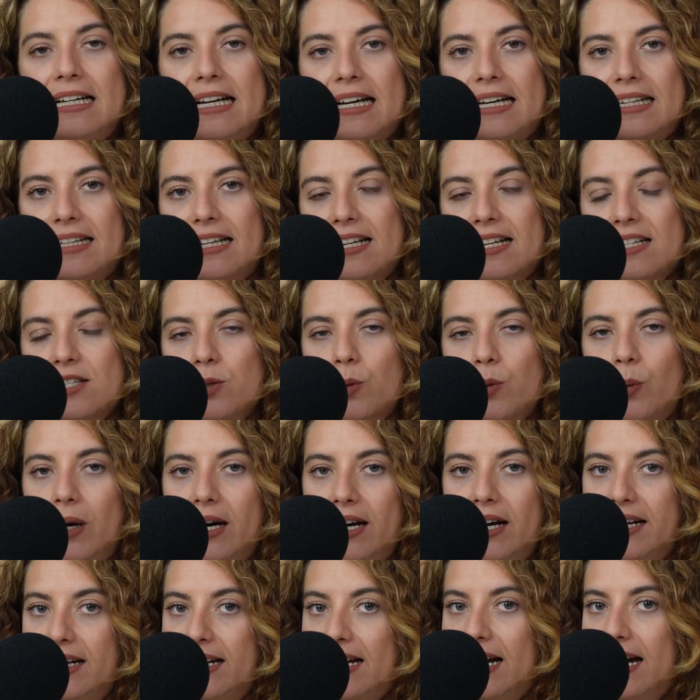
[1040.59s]
And that's
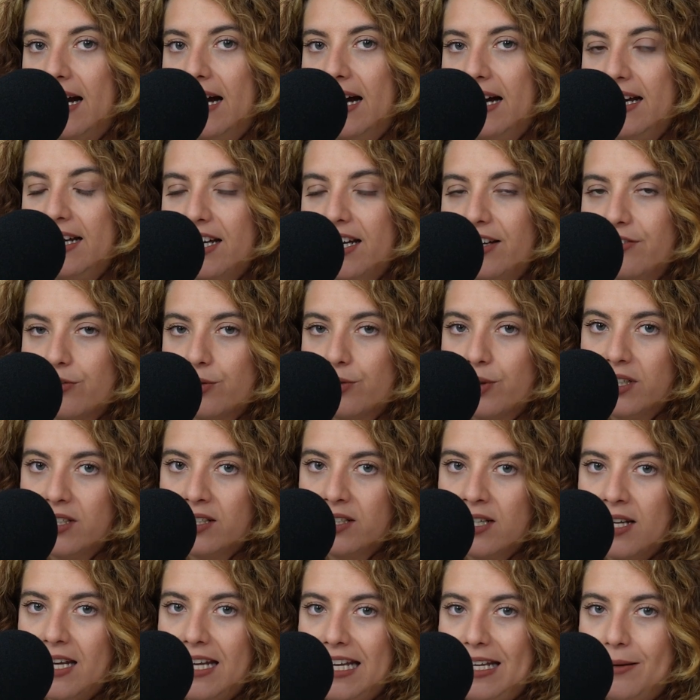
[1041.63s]
why I have
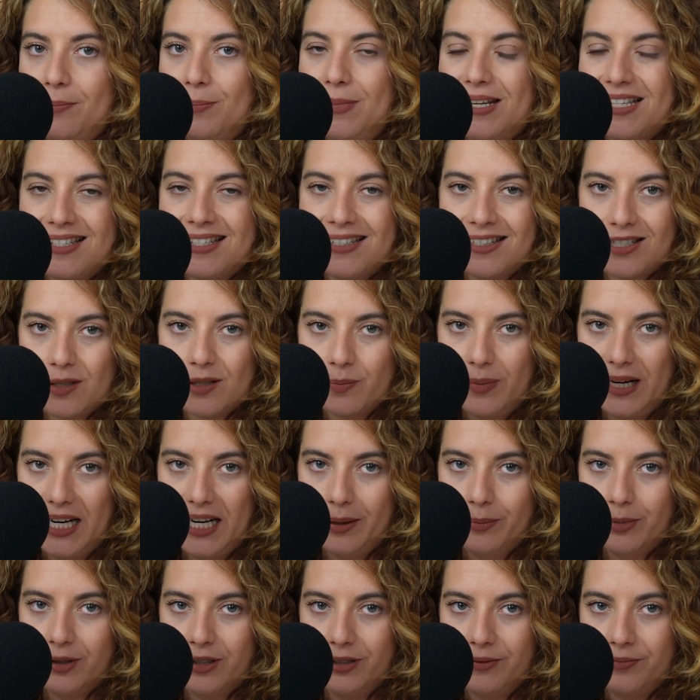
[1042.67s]
written a business
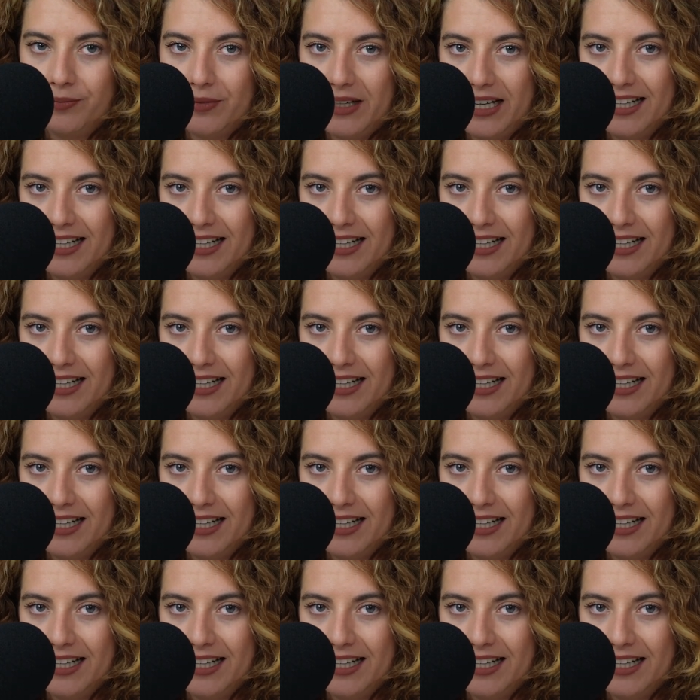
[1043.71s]
Bible.